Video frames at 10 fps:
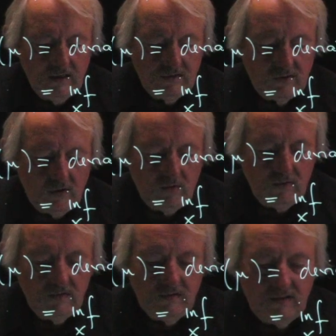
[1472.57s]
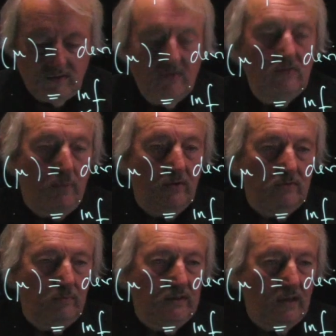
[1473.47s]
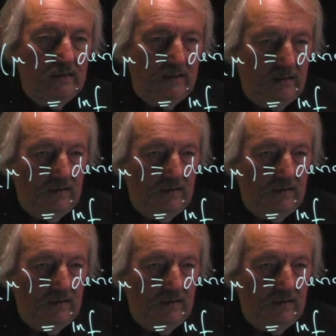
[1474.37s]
So this is supposed to be done